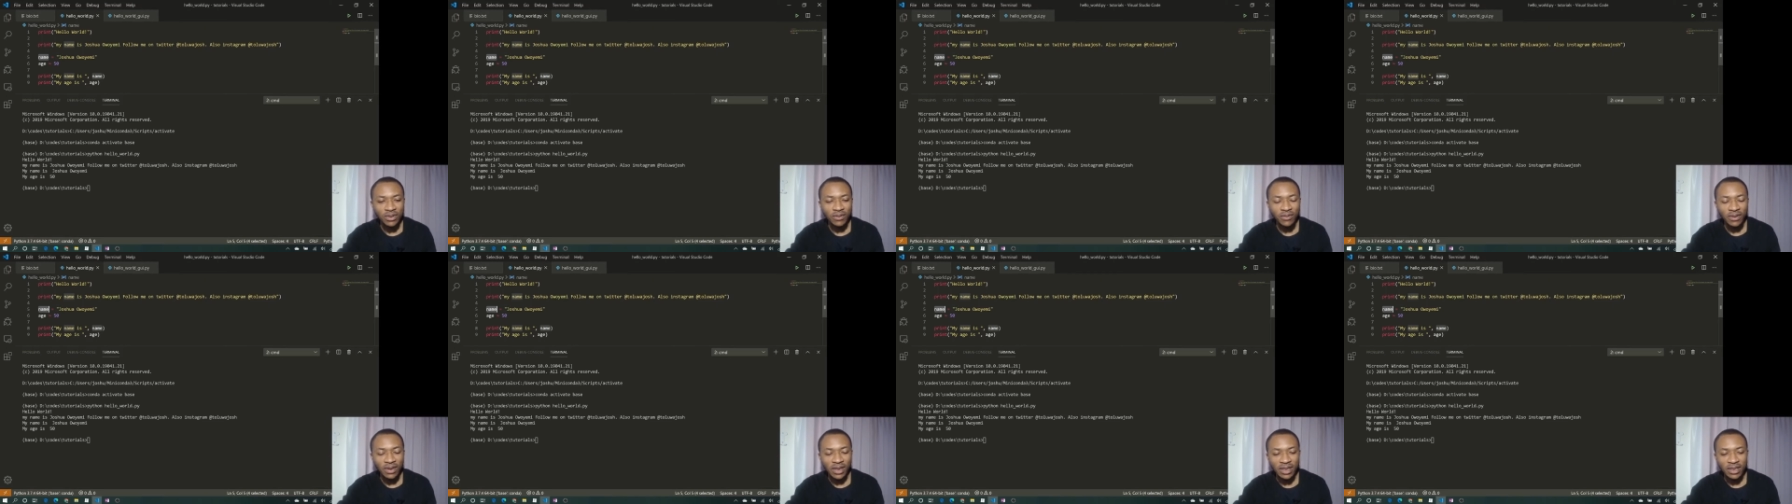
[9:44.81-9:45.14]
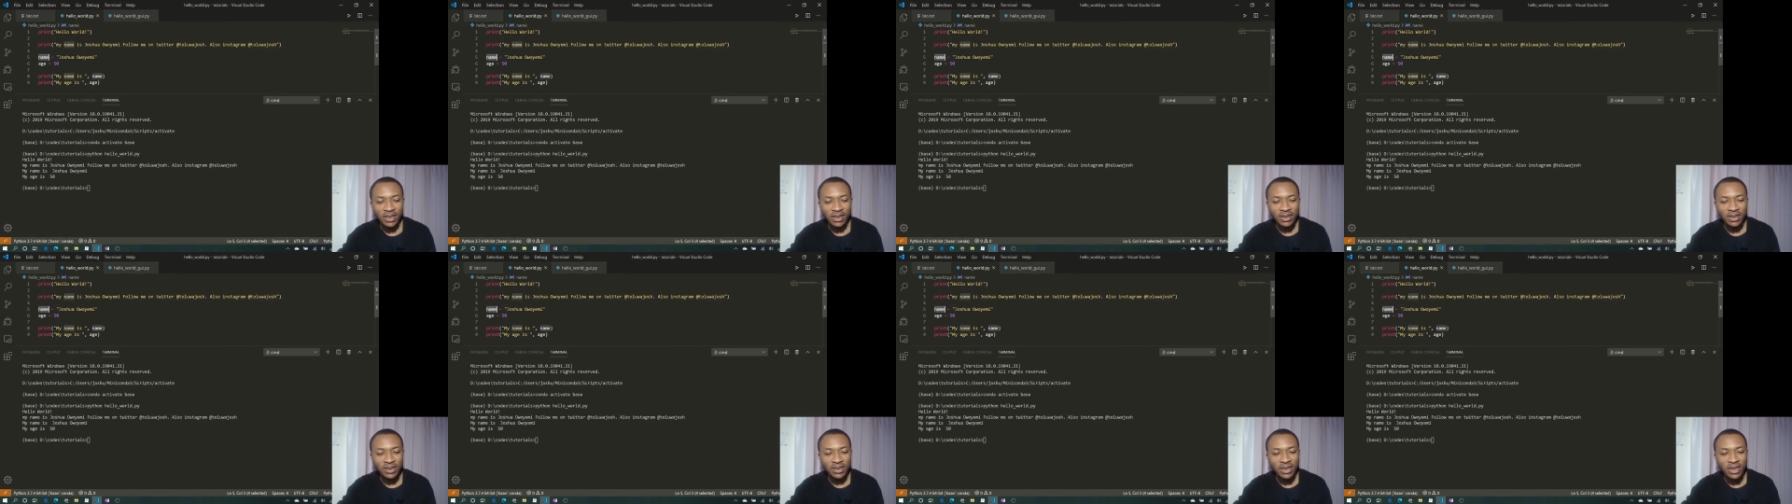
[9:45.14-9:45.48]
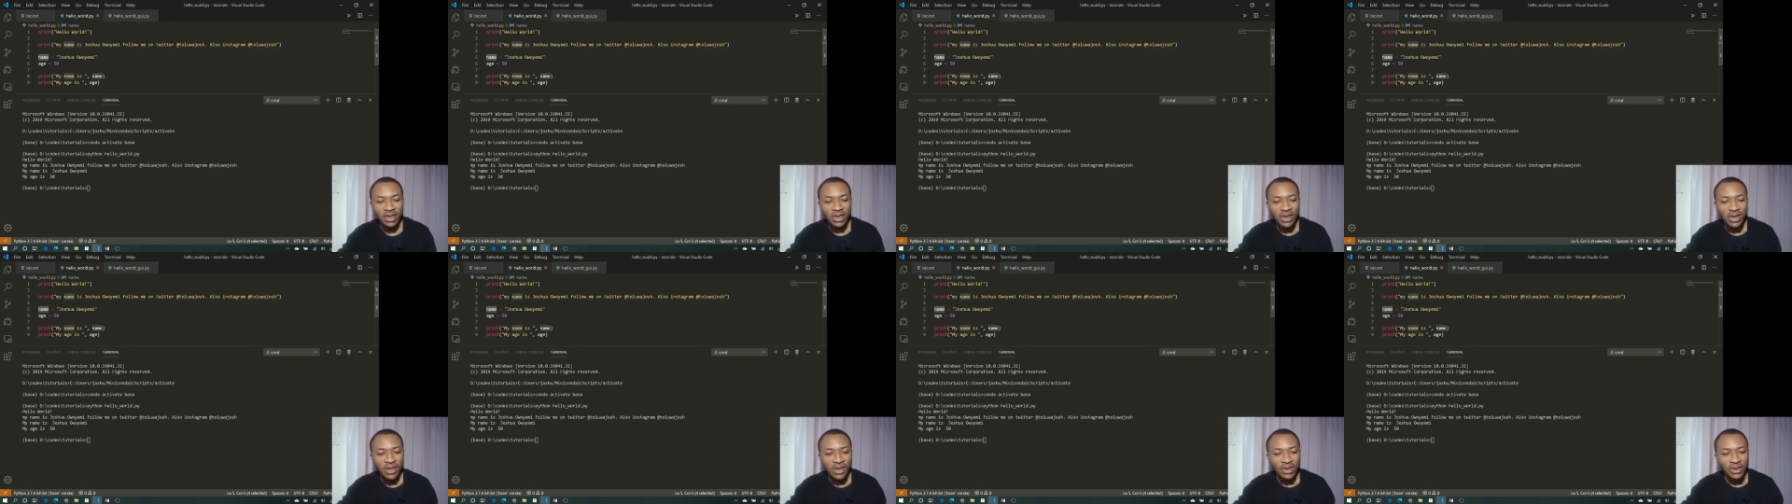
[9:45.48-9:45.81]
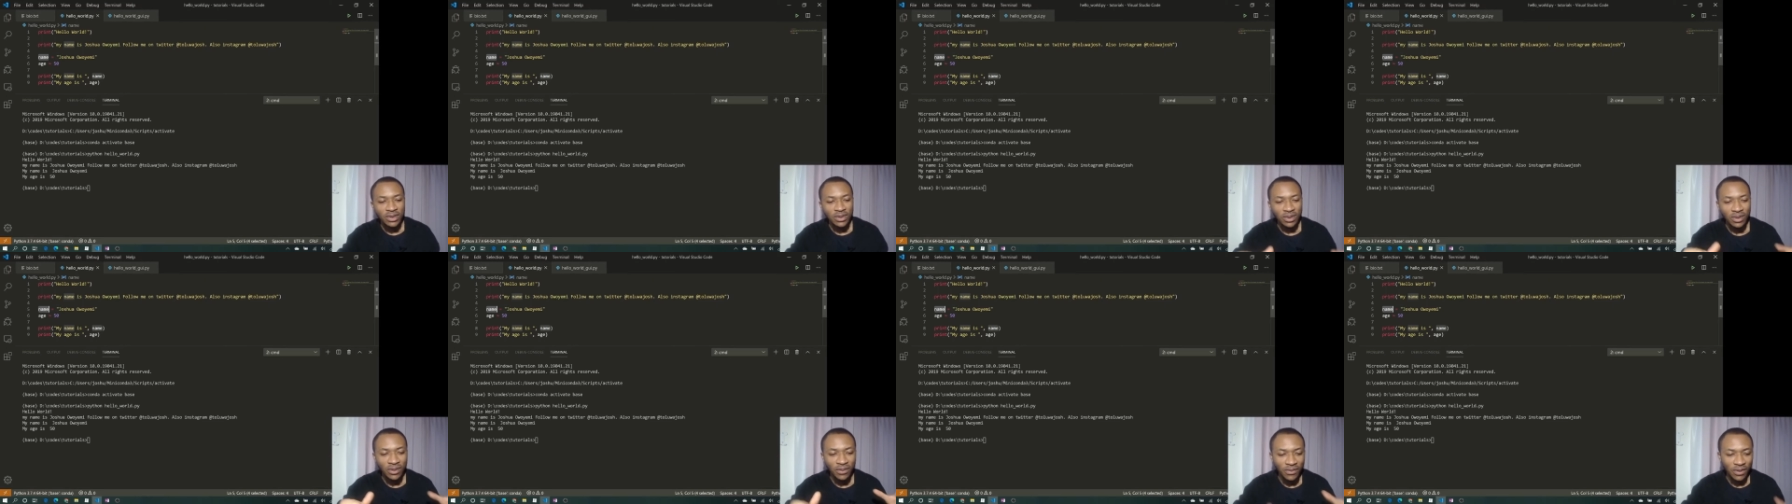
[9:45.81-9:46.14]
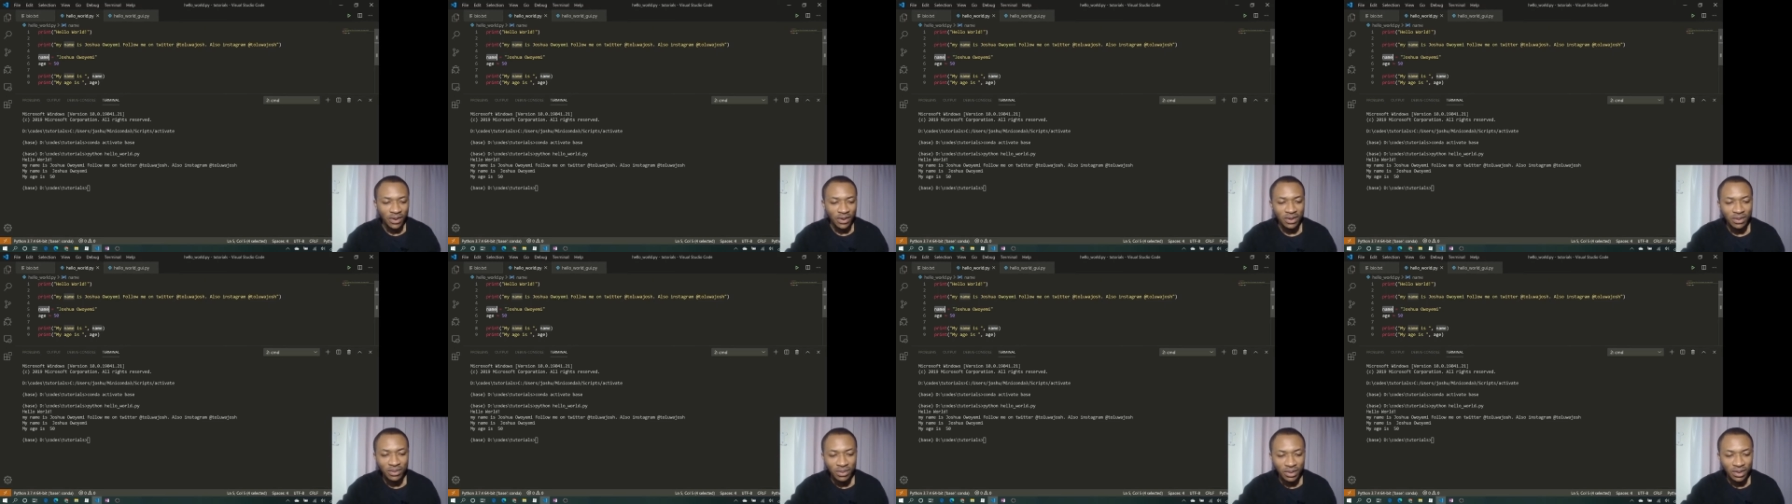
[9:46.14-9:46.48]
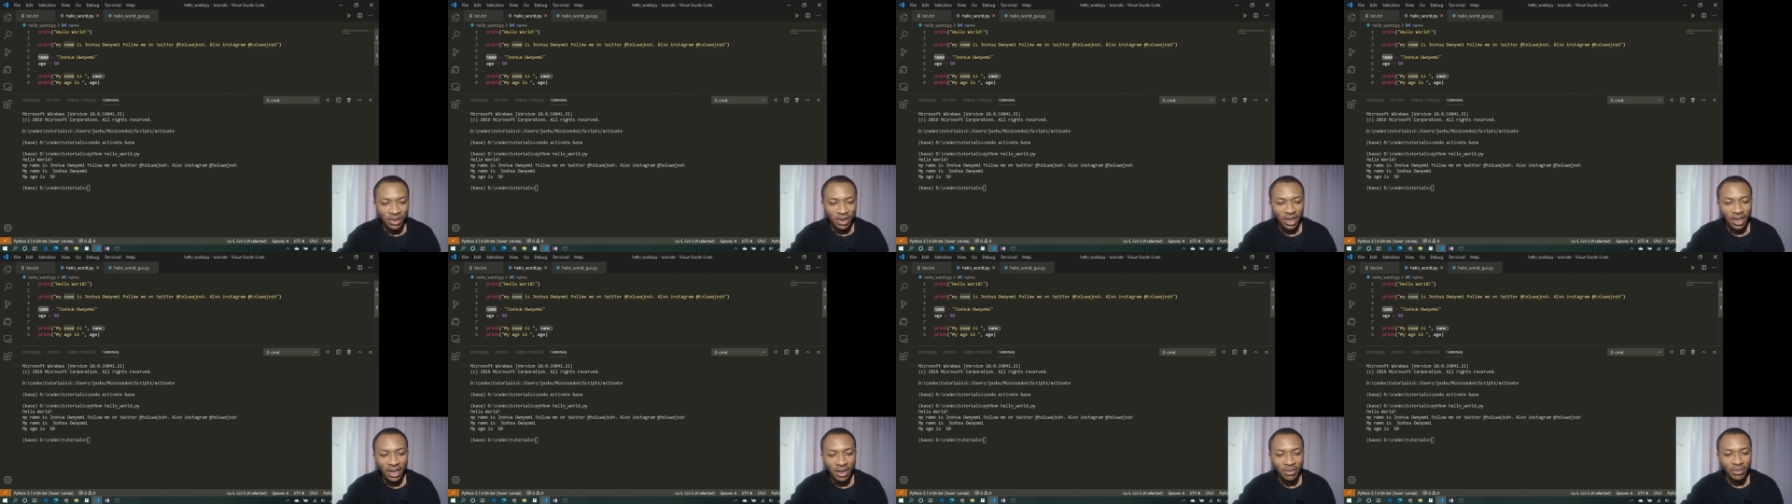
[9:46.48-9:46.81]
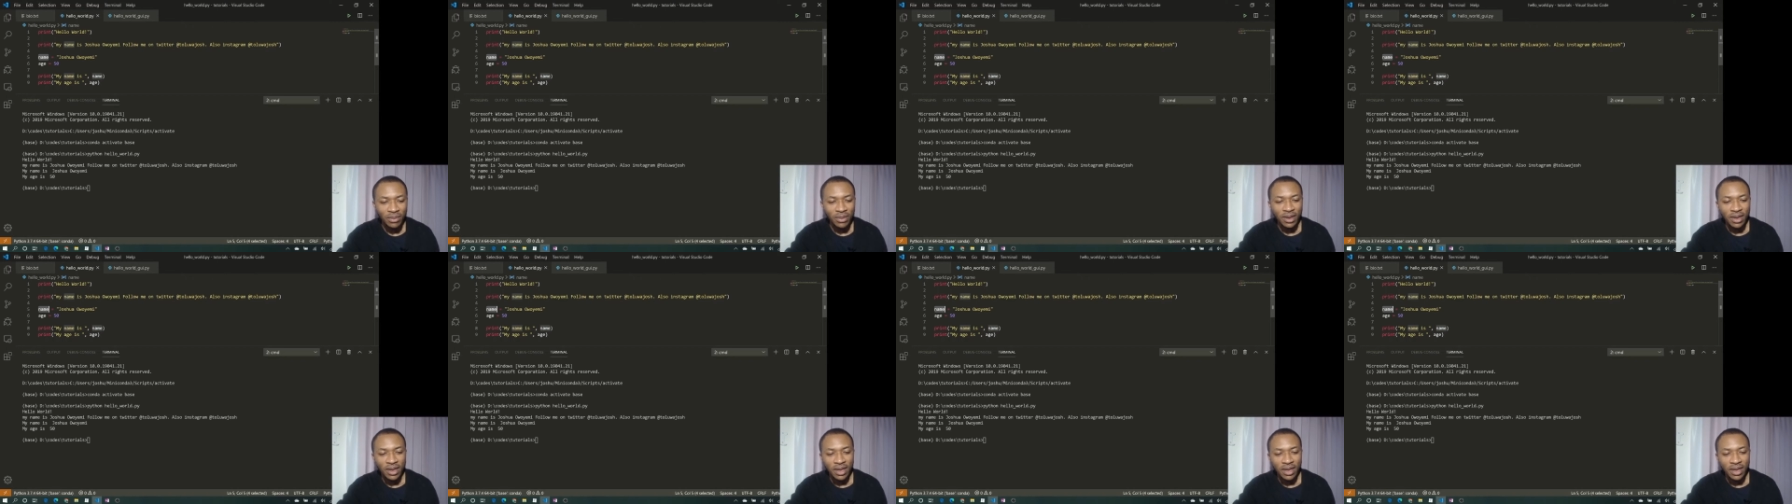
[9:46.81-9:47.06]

of letters to the variable name,